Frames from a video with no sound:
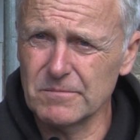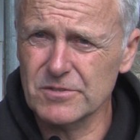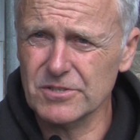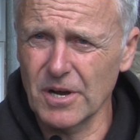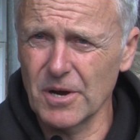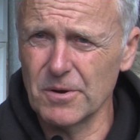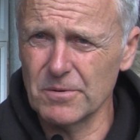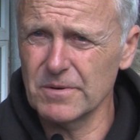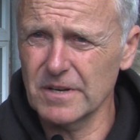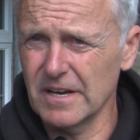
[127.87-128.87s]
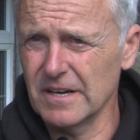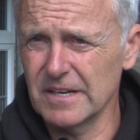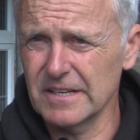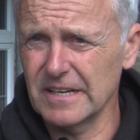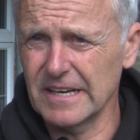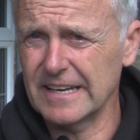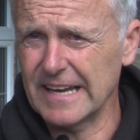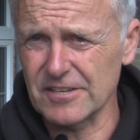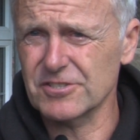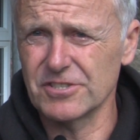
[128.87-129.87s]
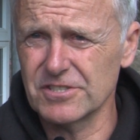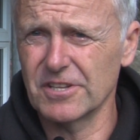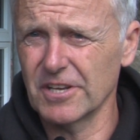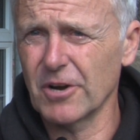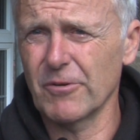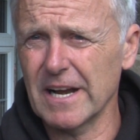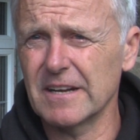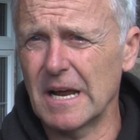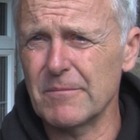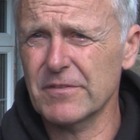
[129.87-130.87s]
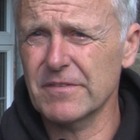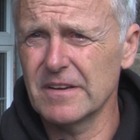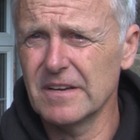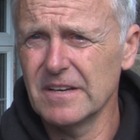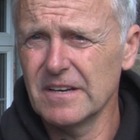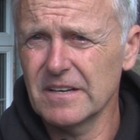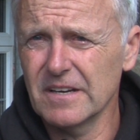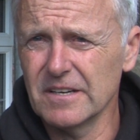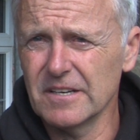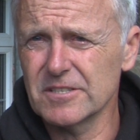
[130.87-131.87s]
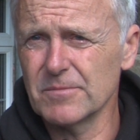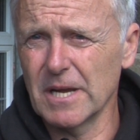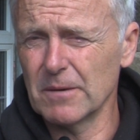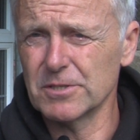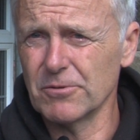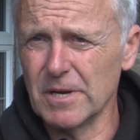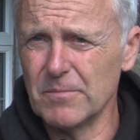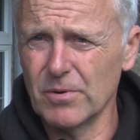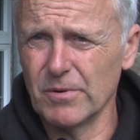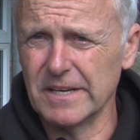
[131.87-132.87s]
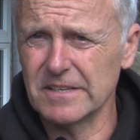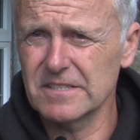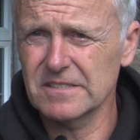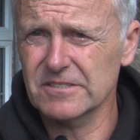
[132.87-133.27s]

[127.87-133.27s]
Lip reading: so it gets us to the correct depth to be able to repoint.